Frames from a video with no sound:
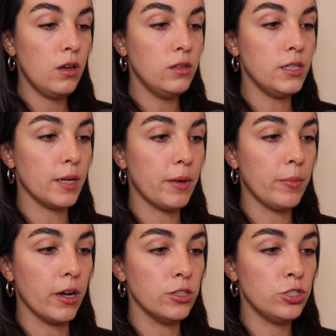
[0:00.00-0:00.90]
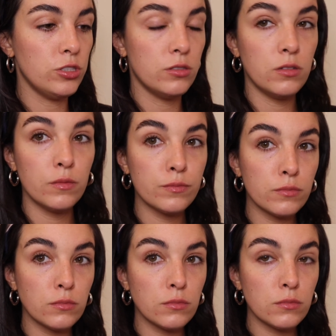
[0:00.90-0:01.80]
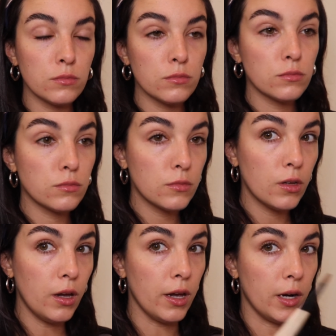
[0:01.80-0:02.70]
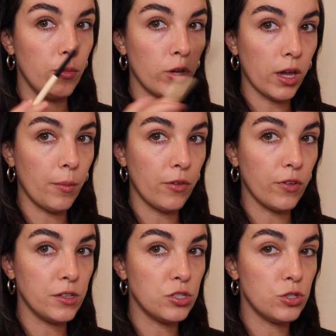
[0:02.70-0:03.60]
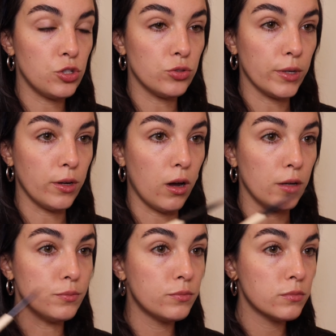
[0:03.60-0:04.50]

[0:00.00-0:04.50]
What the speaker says: take my brush and I'm looking at my face straight on.